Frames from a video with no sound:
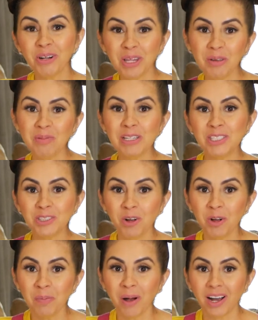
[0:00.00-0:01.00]
Libby's
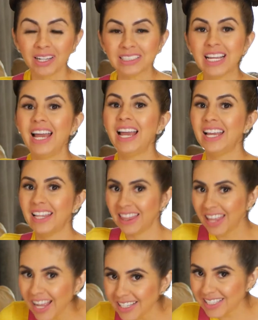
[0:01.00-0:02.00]
toolbox.
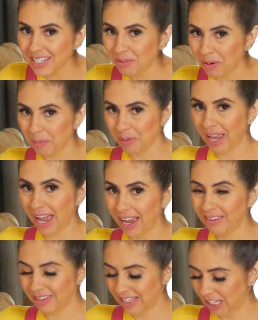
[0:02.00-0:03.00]
Let's see what we
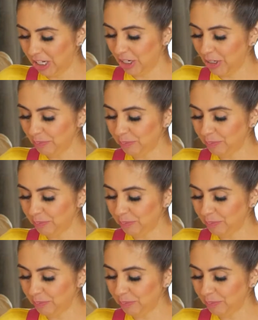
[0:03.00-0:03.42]
have in here.